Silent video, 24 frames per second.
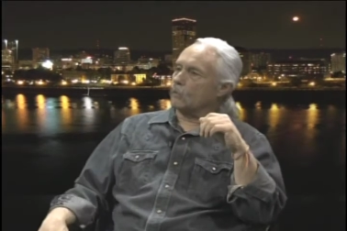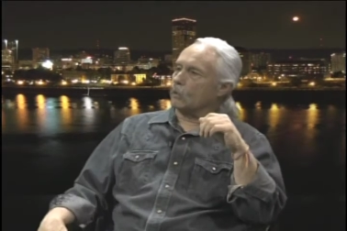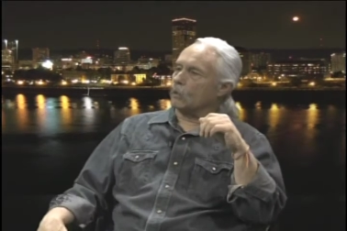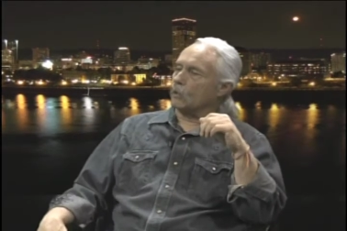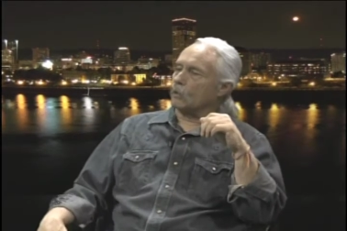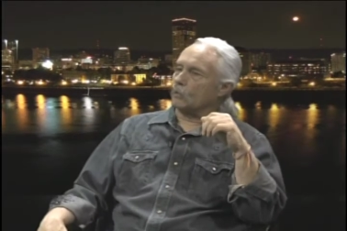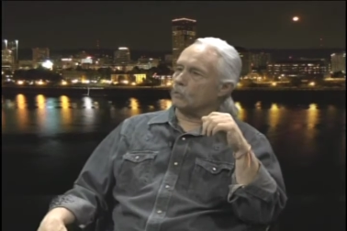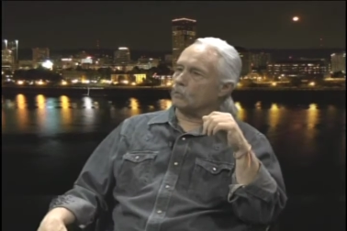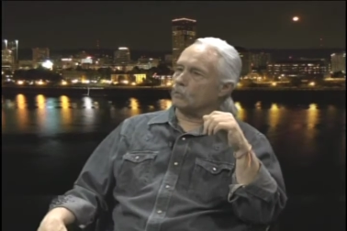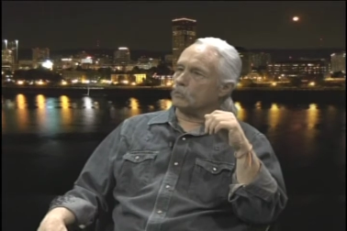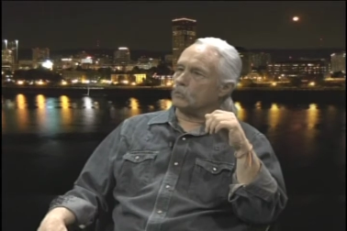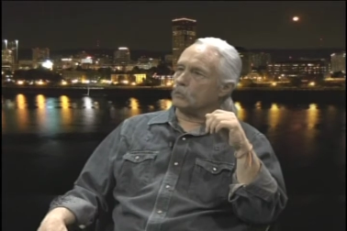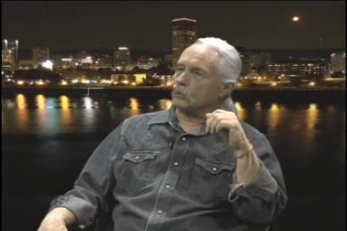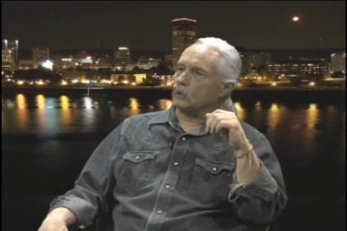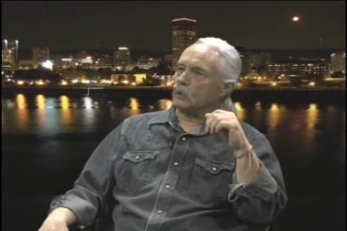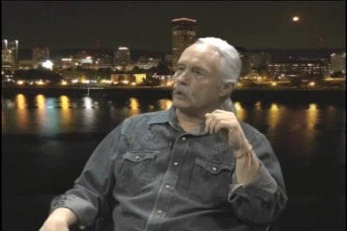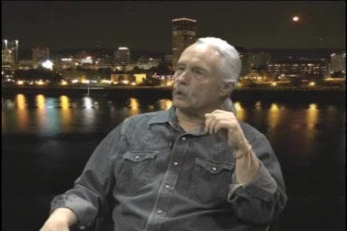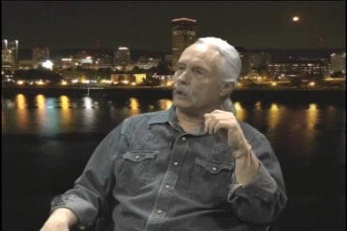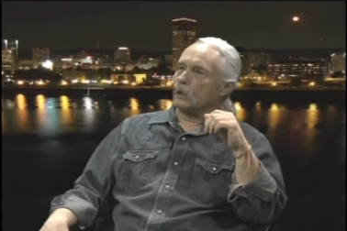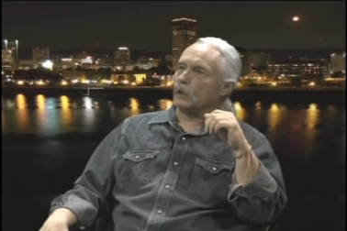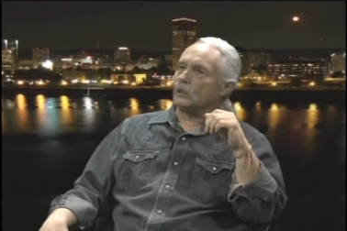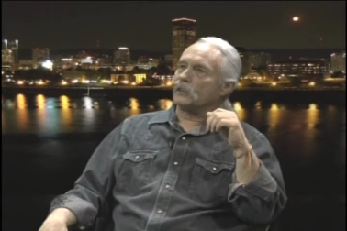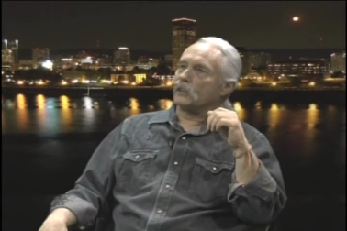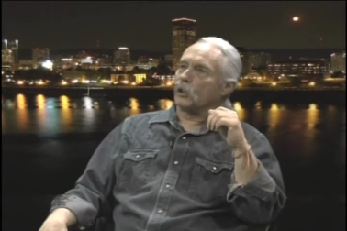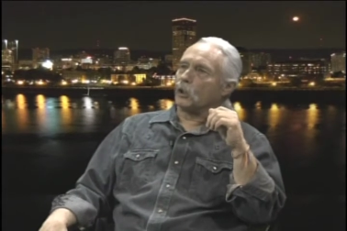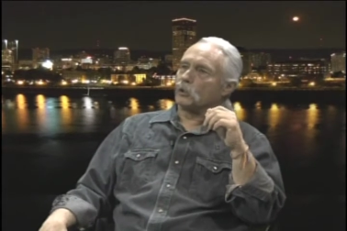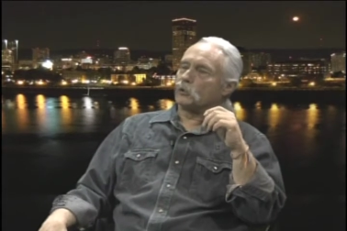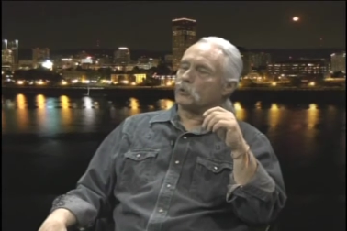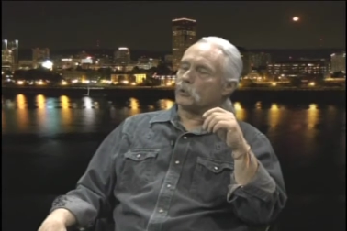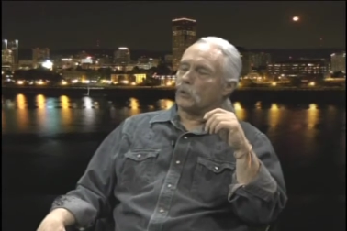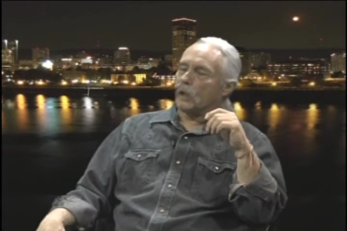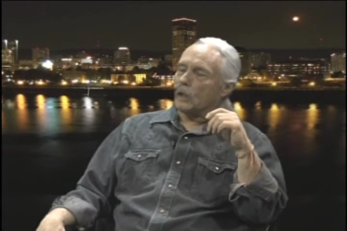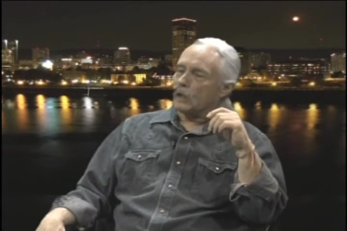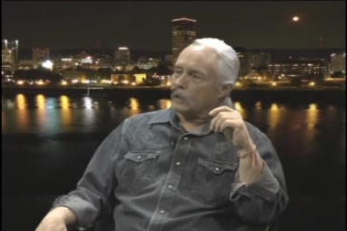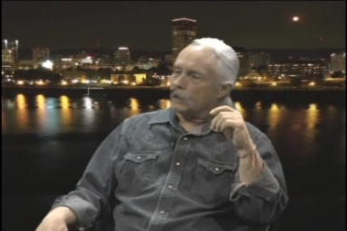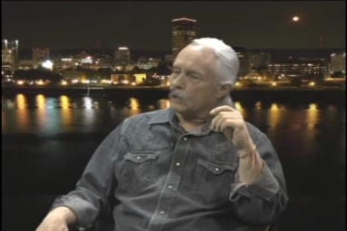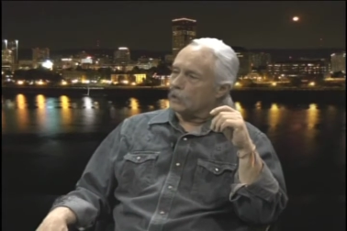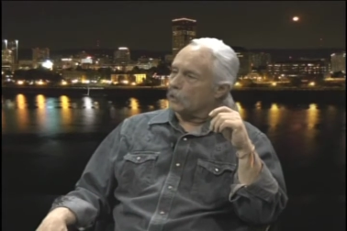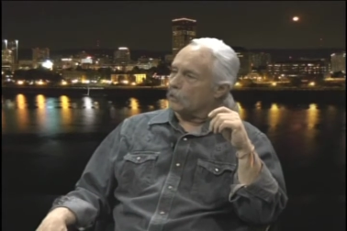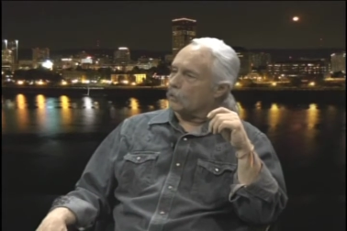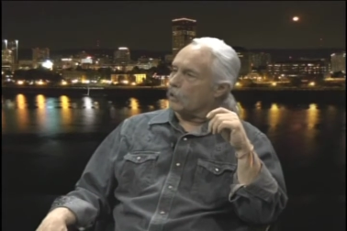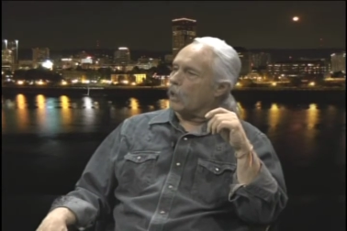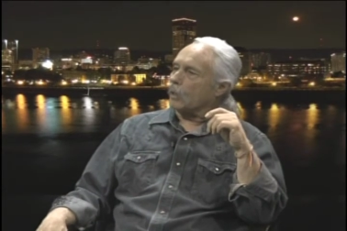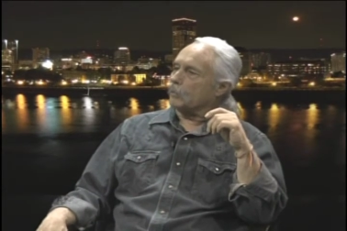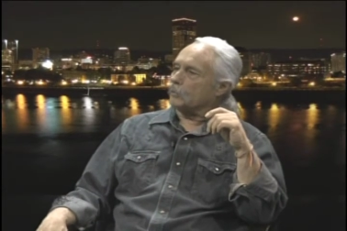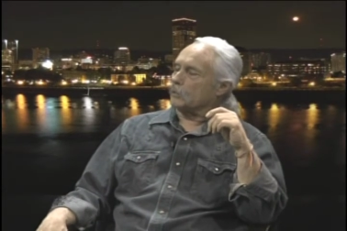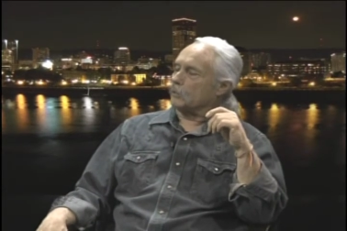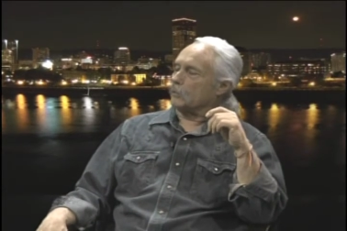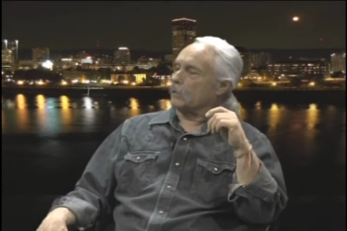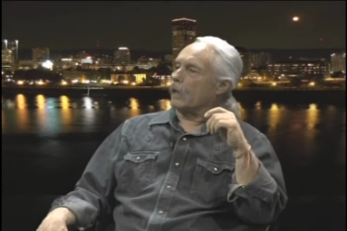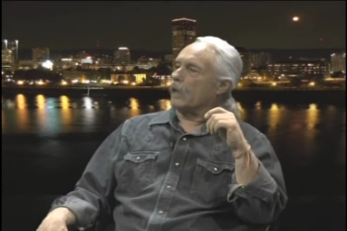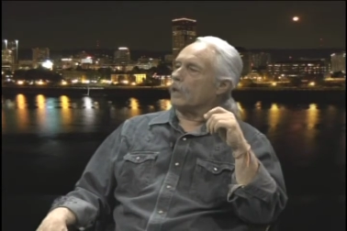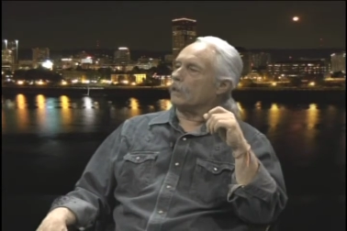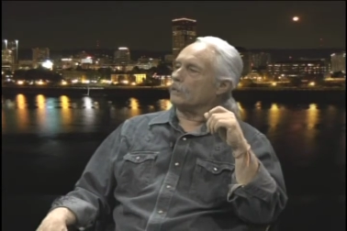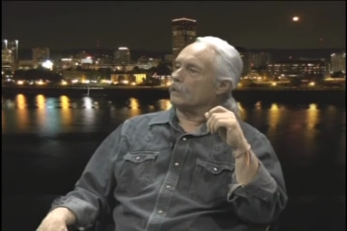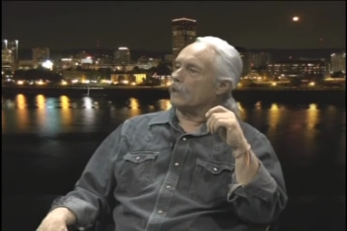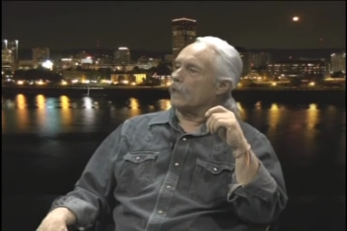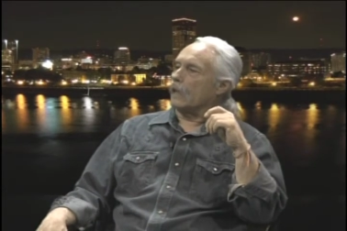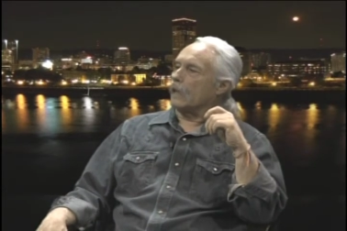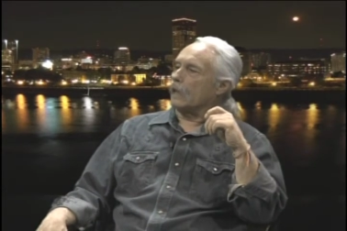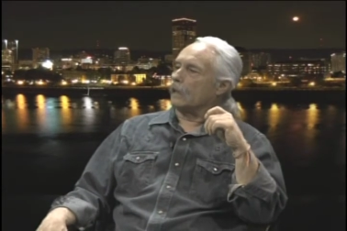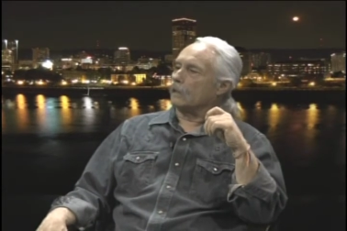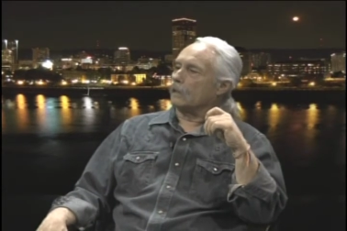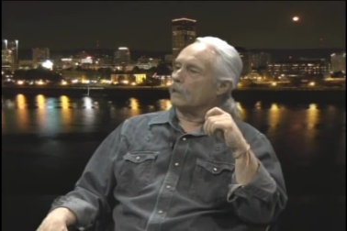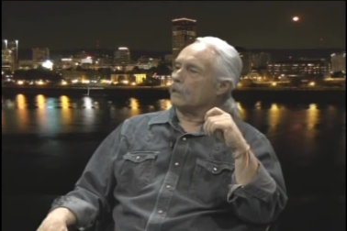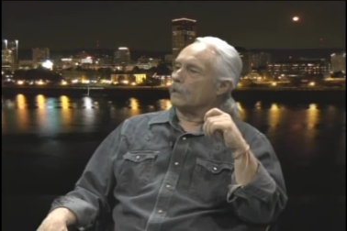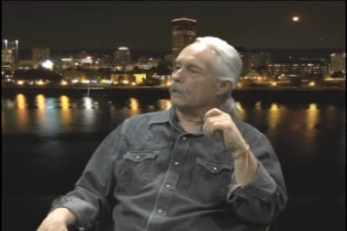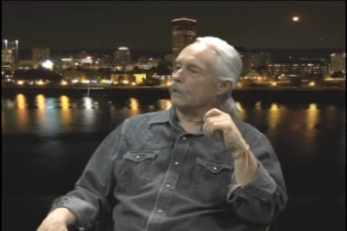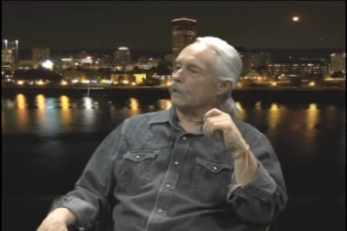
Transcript: you know adulterating the crops around that.